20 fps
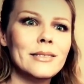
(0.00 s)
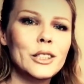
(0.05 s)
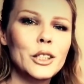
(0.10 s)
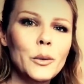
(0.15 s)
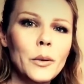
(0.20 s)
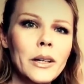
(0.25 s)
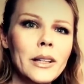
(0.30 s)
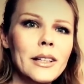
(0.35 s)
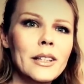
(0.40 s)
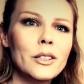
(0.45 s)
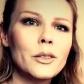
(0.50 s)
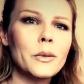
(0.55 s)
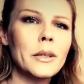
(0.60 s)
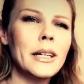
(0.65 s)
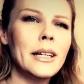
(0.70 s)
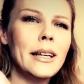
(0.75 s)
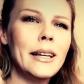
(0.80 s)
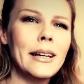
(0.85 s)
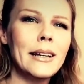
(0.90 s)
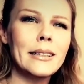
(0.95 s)
doing these
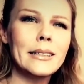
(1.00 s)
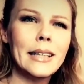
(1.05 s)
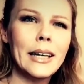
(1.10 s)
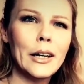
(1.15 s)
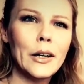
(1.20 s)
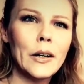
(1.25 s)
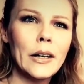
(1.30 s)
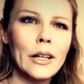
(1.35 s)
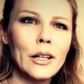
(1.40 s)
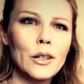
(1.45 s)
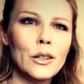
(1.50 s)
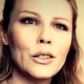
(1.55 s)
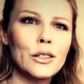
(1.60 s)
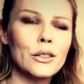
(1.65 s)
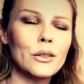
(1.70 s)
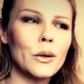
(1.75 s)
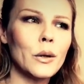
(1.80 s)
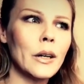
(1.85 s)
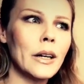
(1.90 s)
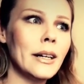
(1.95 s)
readings, hearing your
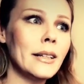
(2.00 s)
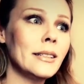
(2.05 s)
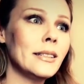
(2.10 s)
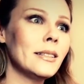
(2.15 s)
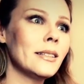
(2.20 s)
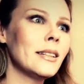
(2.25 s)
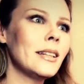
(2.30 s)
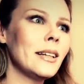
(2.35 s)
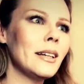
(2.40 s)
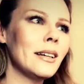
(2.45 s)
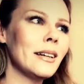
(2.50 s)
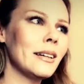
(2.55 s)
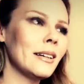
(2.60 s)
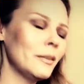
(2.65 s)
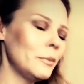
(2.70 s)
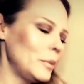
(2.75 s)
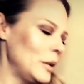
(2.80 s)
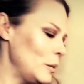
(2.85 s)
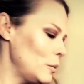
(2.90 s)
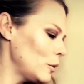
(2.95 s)
stories, the
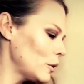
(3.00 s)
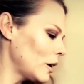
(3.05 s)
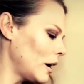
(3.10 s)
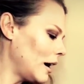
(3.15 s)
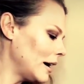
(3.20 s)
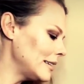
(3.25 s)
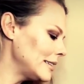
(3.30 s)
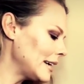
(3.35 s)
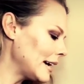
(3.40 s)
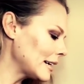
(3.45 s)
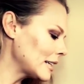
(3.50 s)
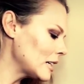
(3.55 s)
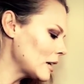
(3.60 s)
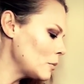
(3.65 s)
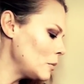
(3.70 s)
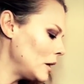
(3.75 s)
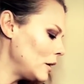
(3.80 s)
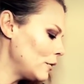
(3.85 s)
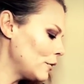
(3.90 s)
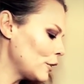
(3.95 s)
people
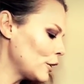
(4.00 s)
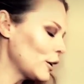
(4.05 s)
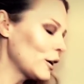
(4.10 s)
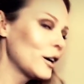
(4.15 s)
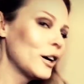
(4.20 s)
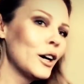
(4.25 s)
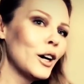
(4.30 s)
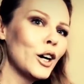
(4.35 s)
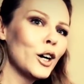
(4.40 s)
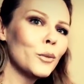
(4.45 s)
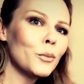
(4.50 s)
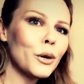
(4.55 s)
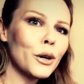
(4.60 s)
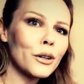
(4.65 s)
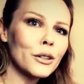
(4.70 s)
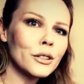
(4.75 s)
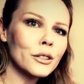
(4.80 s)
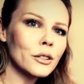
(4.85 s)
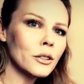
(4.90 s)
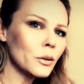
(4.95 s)
contacting me for
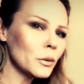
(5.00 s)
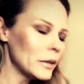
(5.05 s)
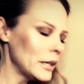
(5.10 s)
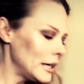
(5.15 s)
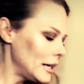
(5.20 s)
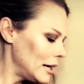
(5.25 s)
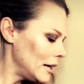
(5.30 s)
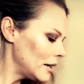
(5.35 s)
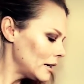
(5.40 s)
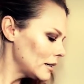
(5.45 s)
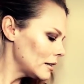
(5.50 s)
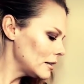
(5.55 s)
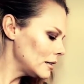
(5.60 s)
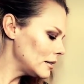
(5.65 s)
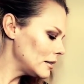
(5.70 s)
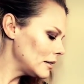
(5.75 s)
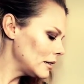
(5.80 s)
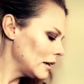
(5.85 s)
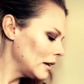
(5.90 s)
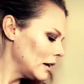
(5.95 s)
personal readings
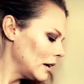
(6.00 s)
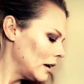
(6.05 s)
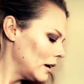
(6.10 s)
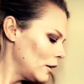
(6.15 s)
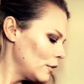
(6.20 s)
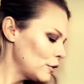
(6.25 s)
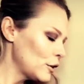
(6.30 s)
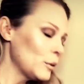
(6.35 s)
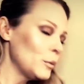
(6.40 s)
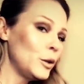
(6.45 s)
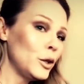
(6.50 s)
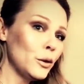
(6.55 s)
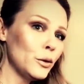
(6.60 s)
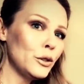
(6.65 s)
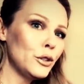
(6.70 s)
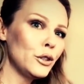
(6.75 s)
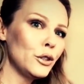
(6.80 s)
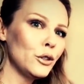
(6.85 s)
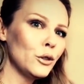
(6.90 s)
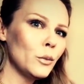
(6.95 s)
from
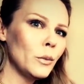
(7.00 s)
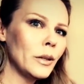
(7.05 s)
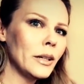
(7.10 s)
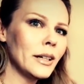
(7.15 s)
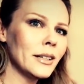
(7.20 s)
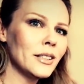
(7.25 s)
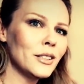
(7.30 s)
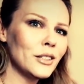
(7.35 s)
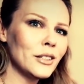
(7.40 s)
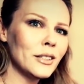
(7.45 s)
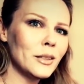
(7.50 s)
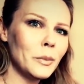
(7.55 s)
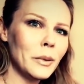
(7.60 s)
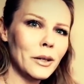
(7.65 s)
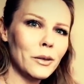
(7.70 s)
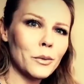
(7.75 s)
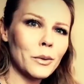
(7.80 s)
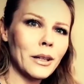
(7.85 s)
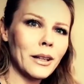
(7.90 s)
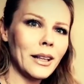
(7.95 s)
YouTube. It's just
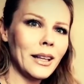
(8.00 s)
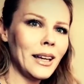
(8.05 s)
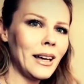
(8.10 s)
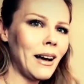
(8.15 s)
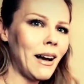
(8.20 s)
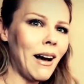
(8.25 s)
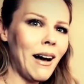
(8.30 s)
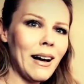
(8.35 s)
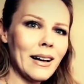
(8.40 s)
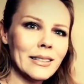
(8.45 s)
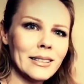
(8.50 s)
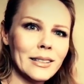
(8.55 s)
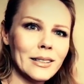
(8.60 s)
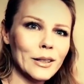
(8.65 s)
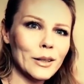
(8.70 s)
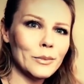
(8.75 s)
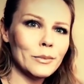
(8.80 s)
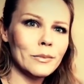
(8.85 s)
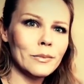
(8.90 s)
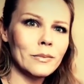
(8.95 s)
been really
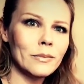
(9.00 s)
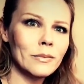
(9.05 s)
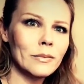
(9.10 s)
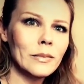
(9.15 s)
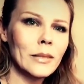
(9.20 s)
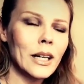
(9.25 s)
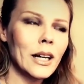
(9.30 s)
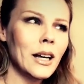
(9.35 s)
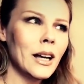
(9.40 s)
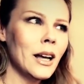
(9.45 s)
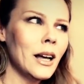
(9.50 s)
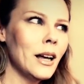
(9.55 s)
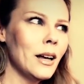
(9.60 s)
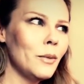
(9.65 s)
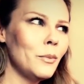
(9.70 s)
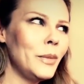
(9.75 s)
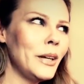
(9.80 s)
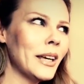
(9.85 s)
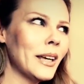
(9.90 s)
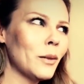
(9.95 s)
awesome
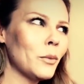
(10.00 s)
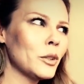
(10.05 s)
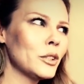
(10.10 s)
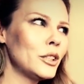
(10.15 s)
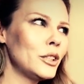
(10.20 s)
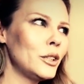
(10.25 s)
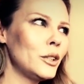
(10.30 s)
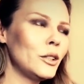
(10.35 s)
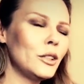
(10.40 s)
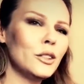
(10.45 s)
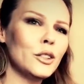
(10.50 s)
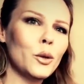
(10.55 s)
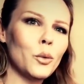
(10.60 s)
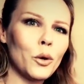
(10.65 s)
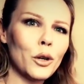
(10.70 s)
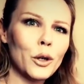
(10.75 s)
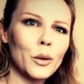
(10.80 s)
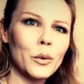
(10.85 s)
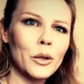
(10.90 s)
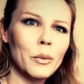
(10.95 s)
being able to
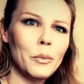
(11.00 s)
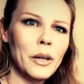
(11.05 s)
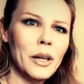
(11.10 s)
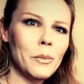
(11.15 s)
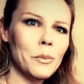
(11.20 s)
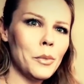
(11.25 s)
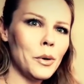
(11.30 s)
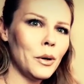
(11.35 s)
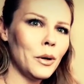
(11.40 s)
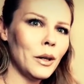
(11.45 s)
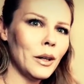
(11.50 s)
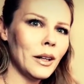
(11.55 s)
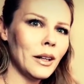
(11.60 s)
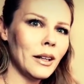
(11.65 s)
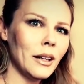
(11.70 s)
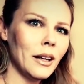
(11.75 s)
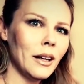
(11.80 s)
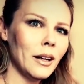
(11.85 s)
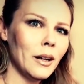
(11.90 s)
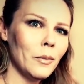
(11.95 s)
work with
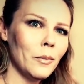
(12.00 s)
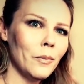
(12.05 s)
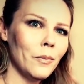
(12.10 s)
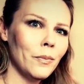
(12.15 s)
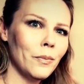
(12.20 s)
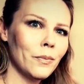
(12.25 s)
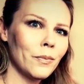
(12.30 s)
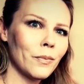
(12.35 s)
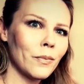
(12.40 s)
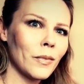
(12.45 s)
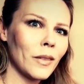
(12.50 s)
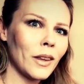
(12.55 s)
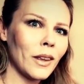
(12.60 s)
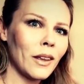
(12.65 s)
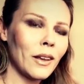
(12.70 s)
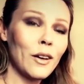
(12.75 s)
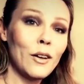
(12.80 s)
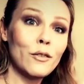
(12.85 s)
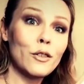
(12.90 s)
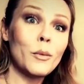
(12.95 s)
people
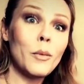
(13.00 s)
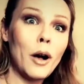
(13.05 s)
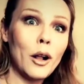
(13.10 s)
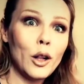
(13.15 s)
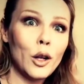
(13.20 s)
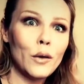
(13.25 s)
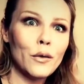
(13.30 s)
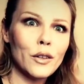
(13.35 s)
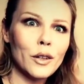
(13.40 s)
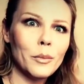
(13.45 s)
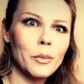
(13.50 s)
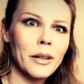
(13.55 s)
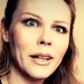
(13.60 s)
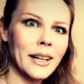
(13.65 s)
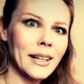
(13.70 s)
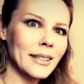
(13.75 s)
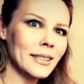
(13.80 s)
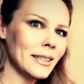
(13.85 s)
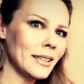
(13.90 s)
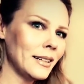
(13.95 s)
from all over the
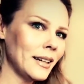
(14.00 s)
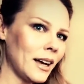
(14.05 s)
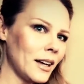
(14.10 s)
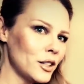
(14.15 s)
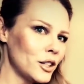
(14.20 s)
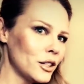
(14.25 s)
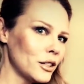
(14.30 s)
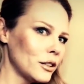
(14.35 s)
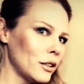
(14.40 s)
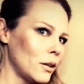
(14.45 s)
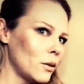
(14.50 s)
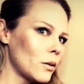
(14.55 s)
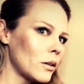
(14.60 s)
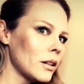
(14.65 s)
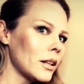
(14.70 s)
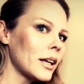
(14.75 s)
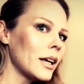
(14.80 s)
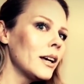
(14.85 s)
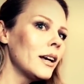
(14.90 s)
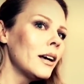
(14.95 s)
place and not just
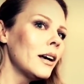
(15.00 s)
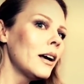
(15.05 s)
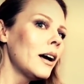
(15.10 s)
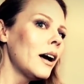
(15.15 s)
locally.